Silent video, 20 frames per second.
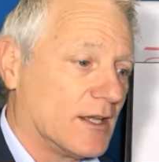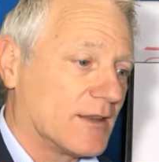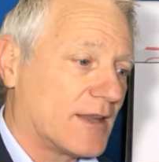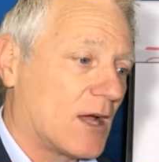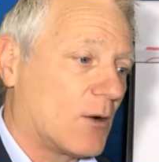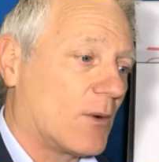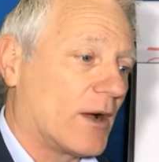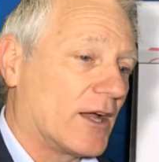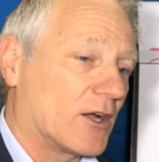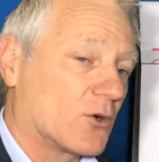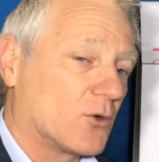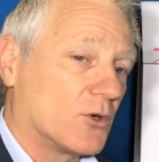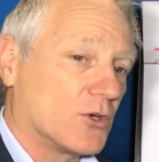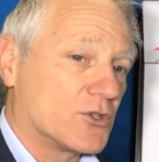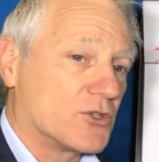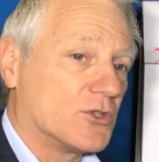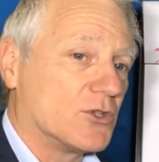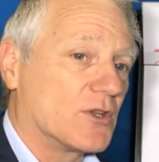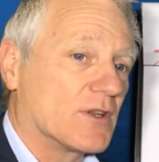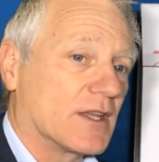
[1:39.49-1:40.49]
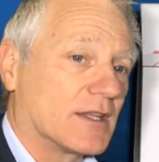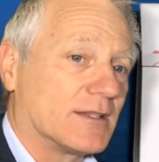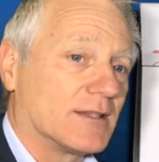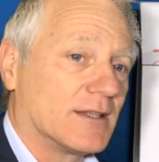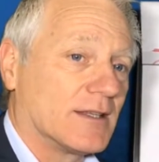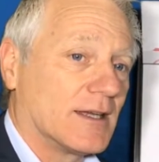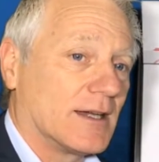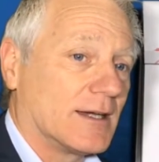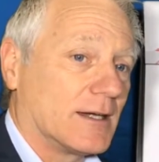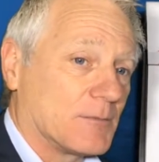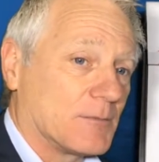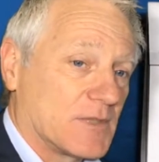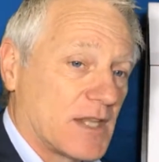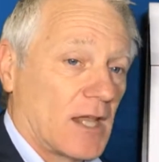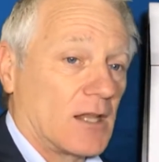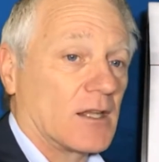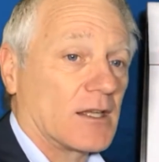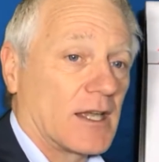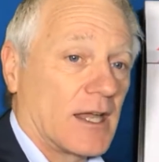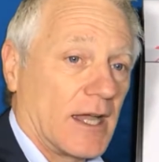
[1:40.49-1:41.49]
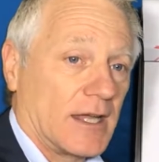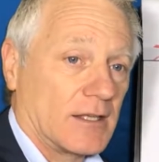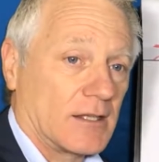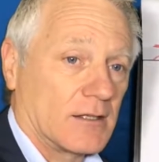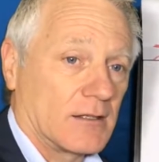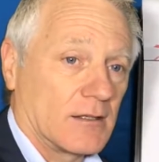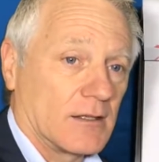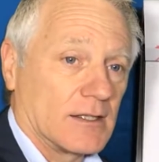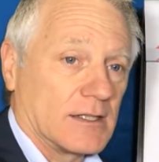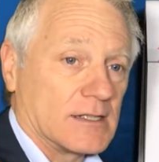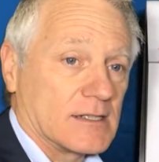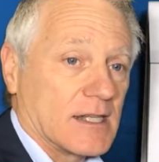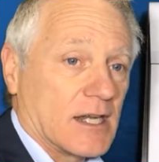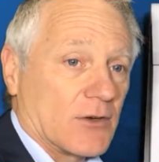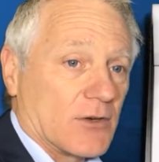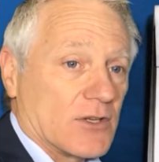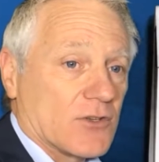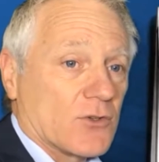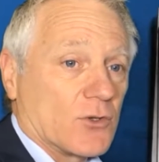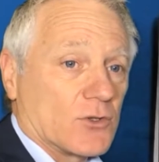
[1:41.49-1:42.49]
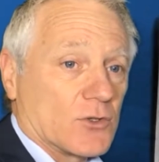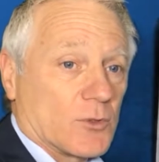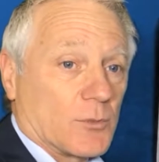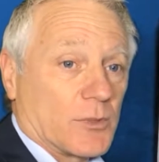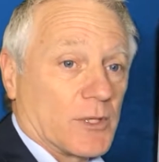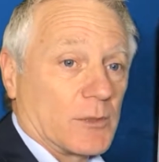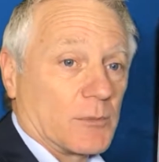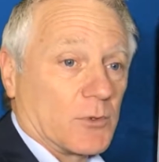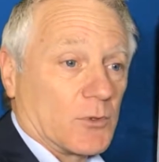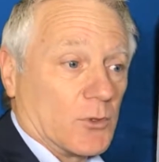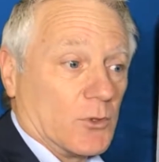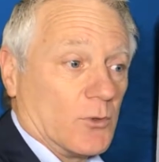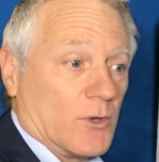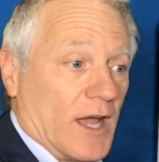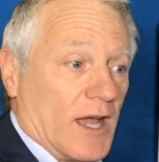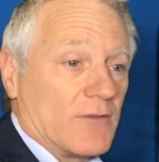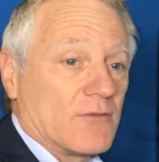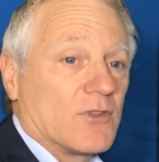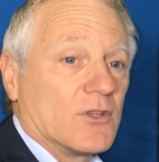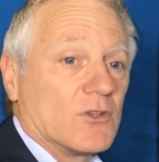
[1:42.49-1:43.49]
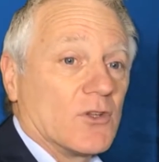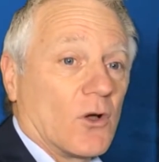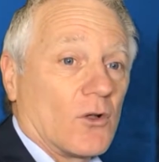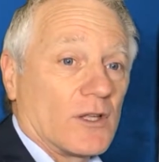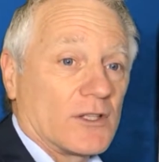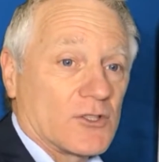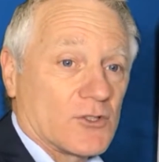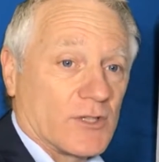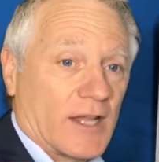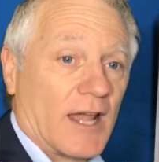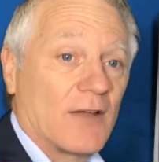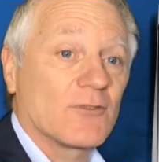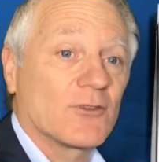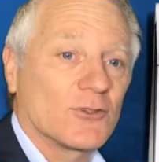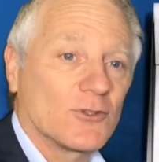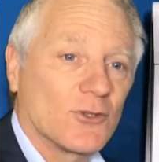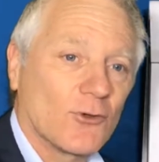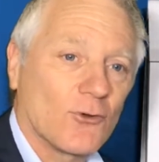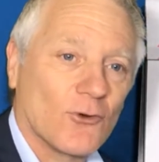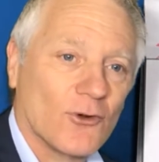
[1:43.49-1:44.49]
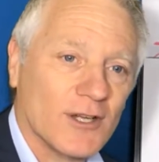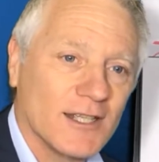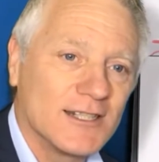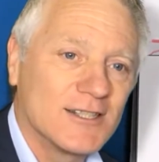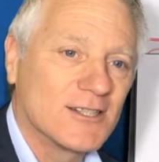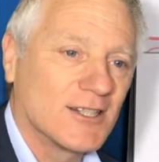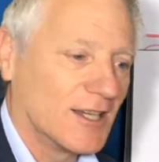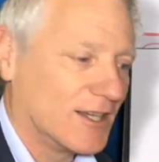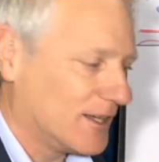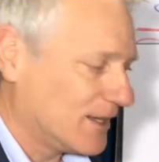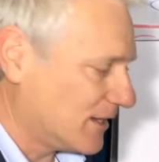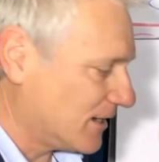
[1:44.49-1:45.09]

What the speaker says: That way, of course, you can delegate these areas onto people who have the knowledge and have the degrees,